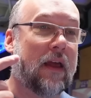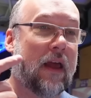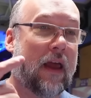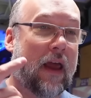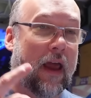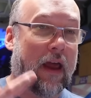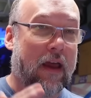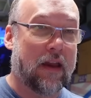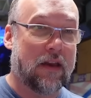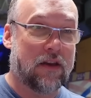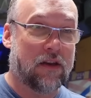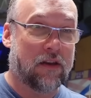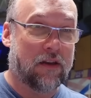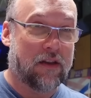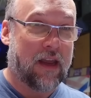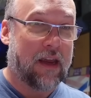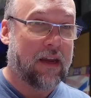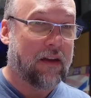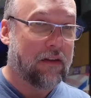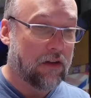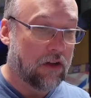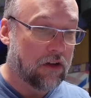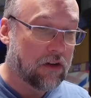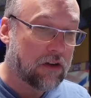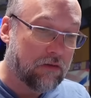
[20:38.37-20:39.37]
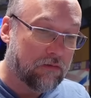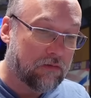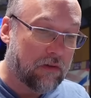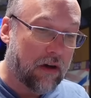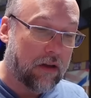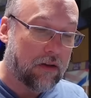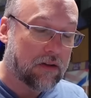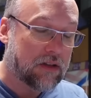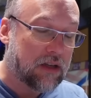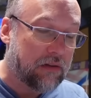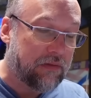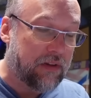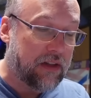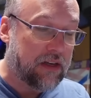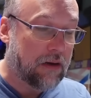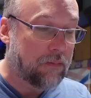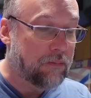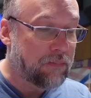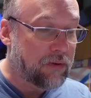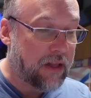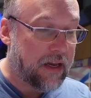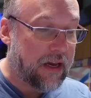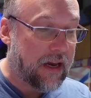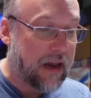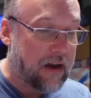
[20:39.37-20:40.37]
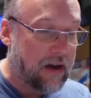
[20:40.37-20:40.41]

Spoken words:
And they look relatively complete,